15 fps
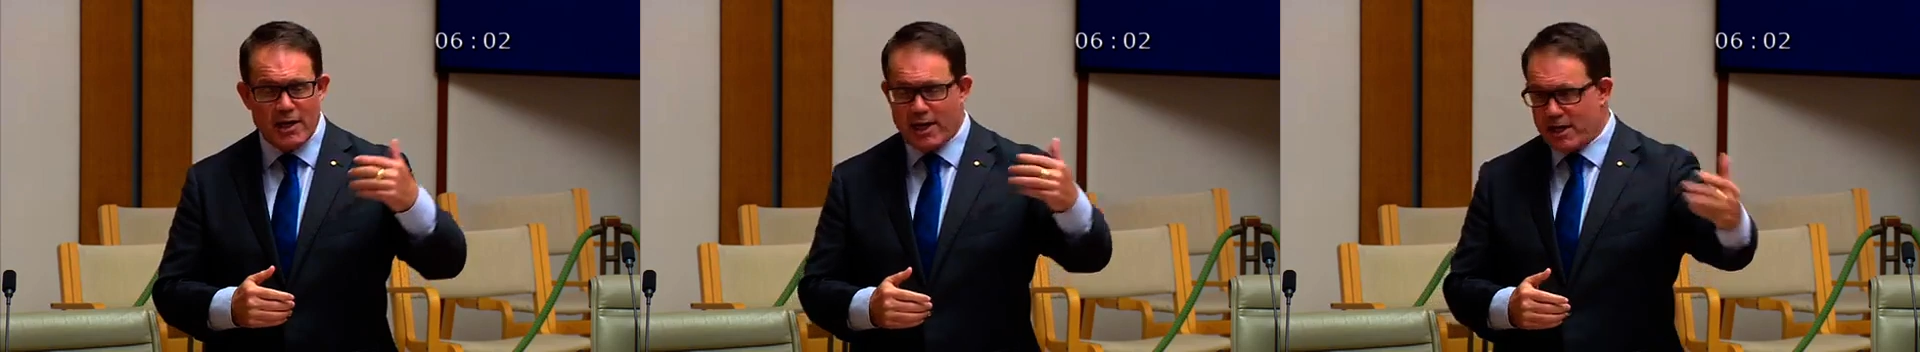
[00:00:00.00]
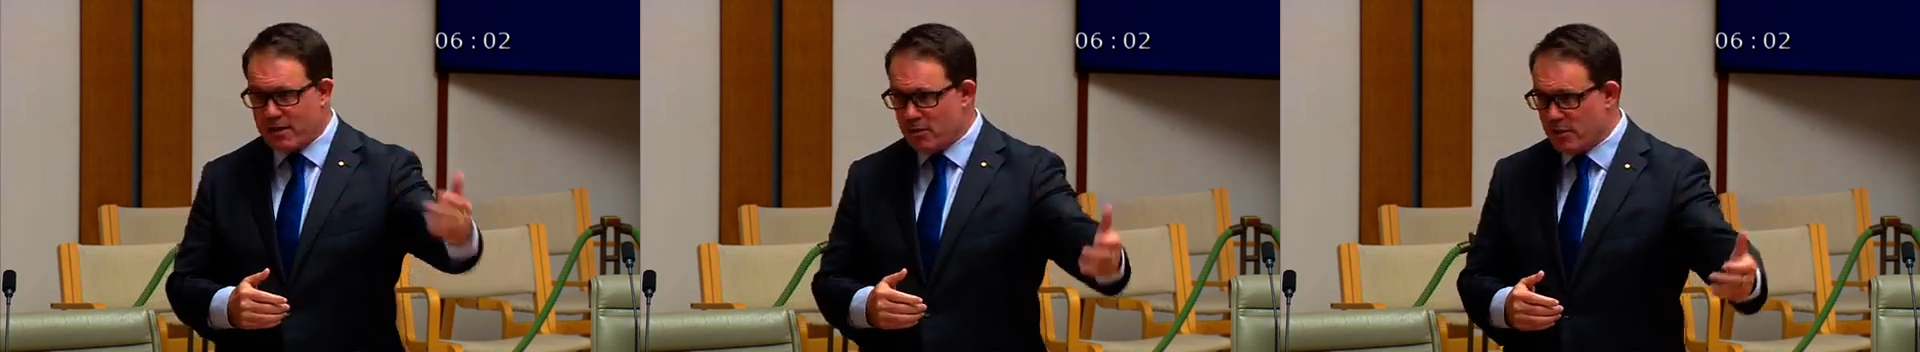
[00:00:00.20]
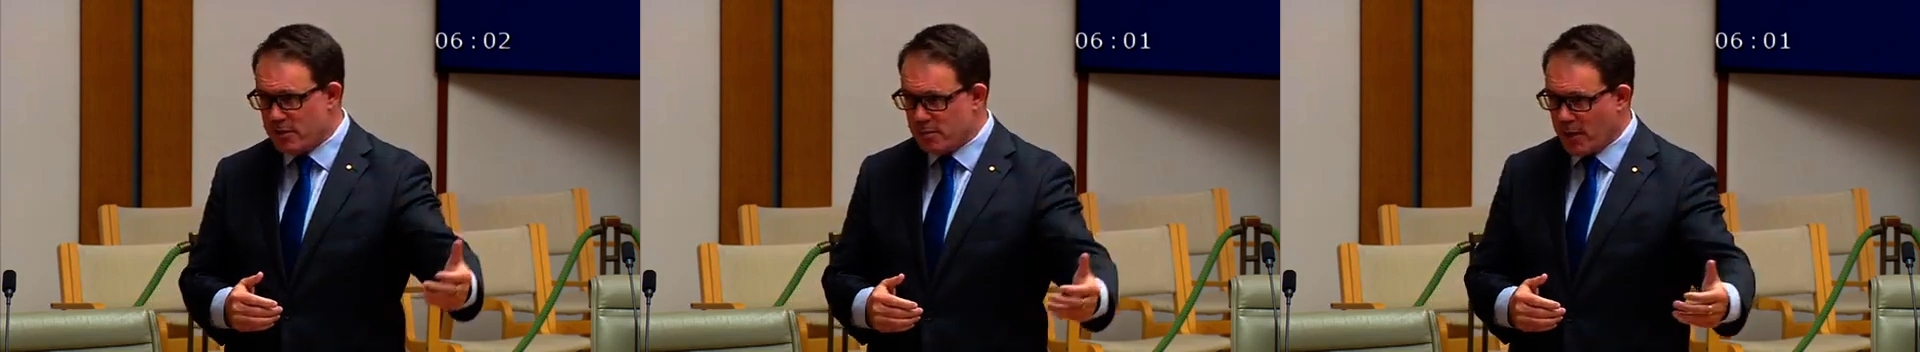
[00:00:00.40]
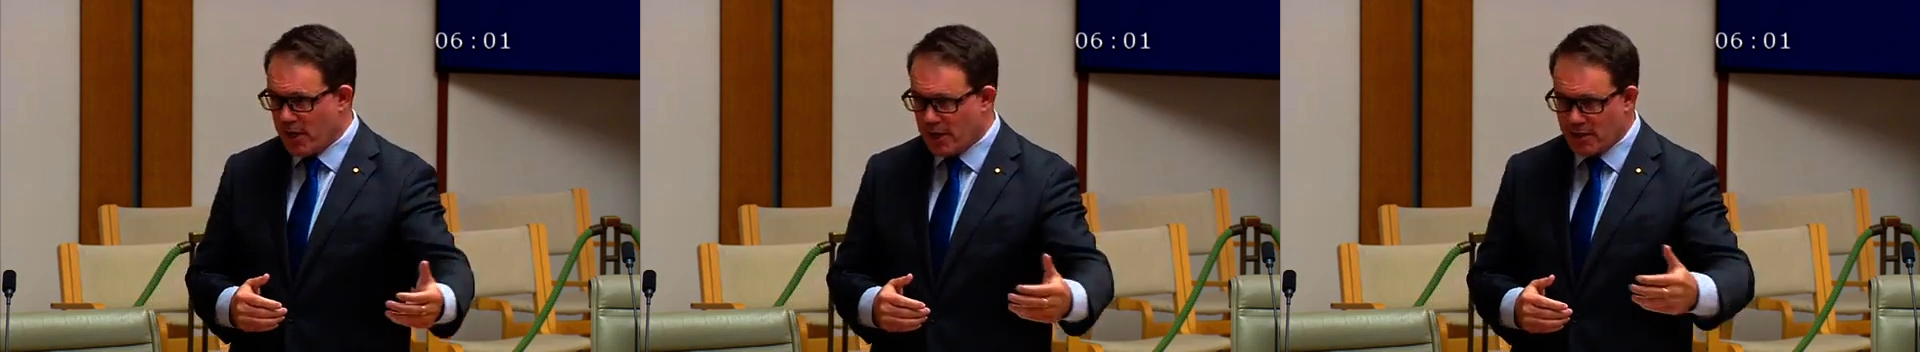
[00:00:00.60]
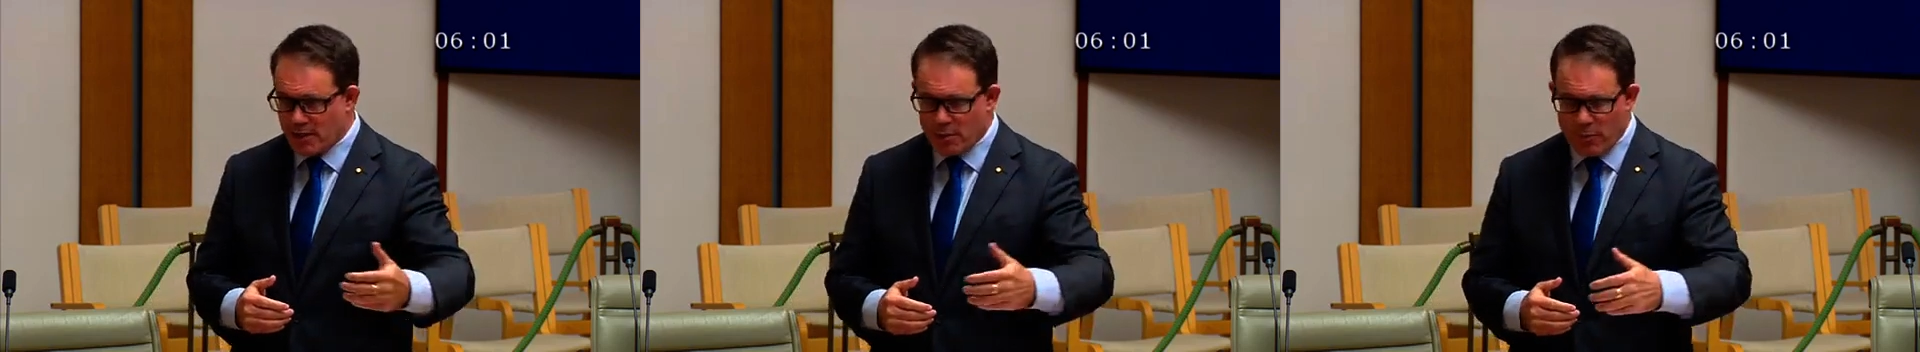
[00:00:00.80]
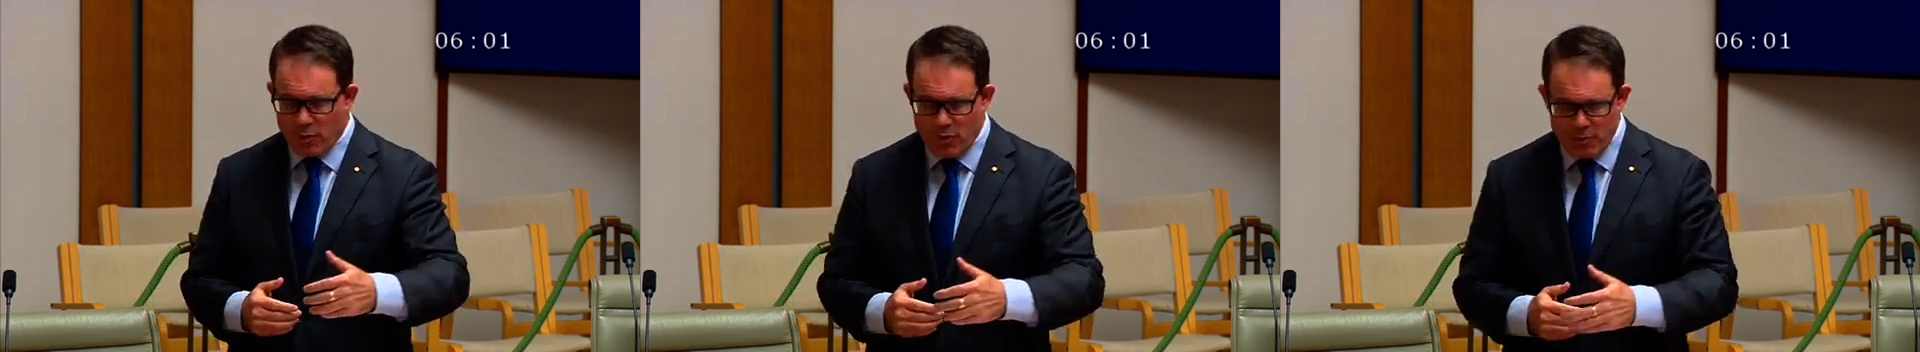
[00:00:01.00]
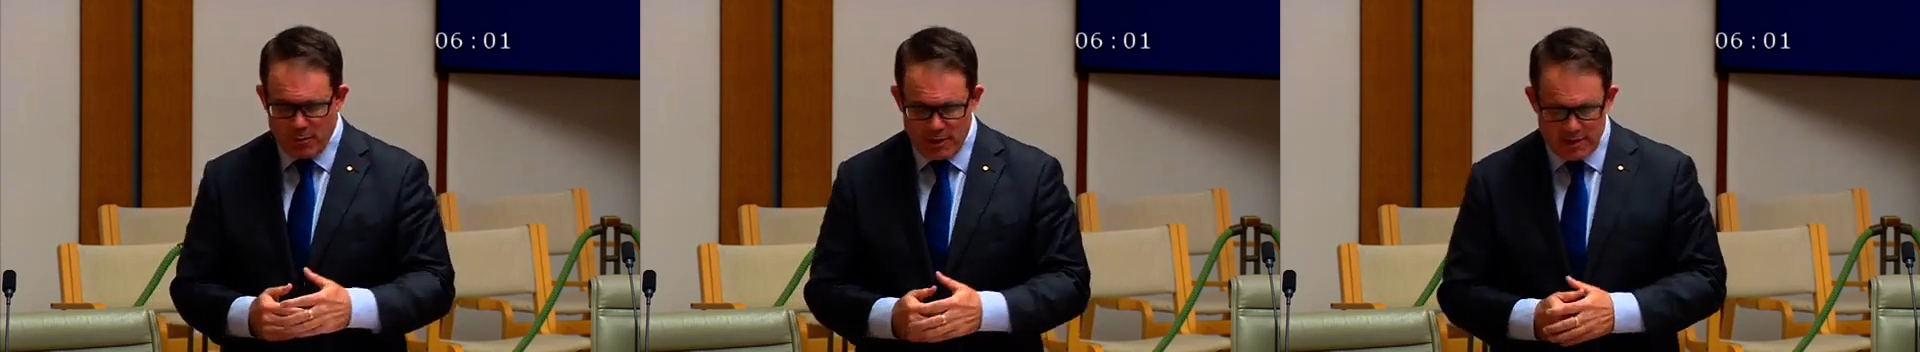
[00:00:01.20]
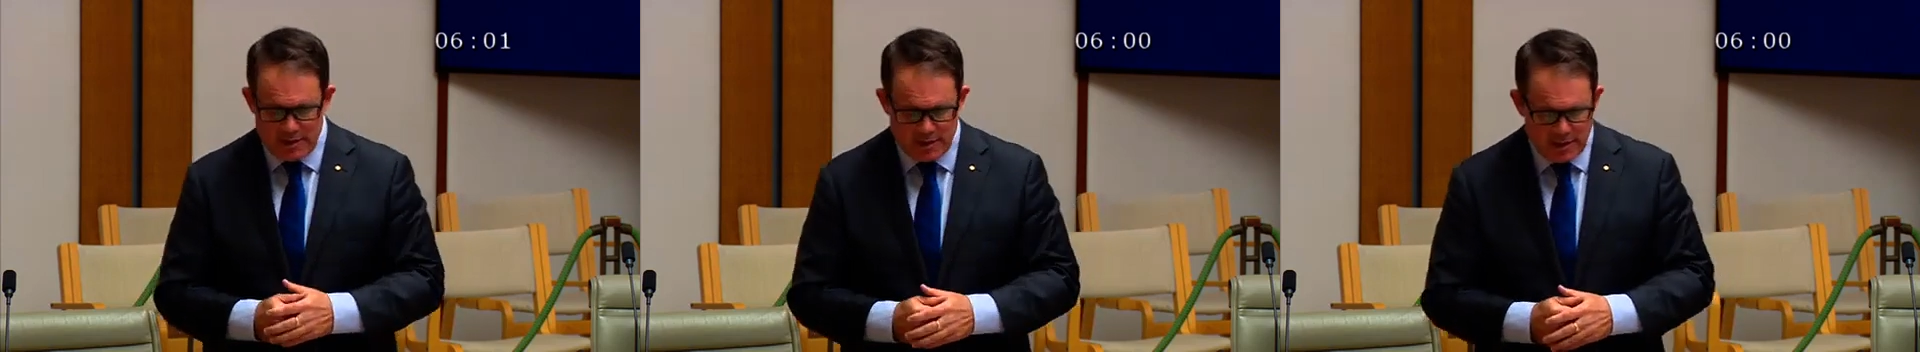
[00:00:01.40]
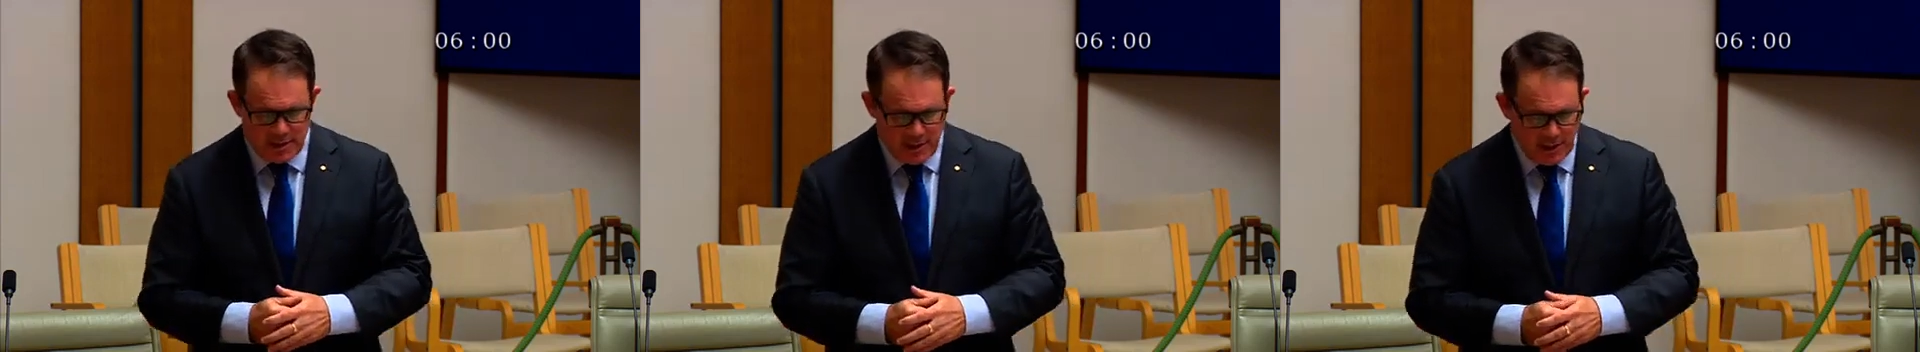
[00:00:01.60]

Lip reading: get to his medical appointments.